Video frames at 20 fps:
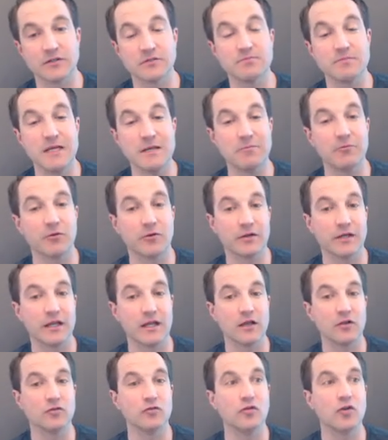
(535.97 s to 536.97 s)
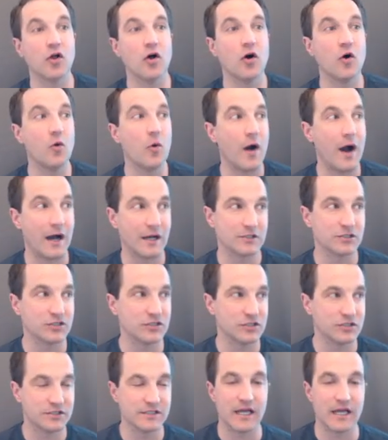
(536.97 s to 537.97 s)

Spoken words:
is people are getting low oxygen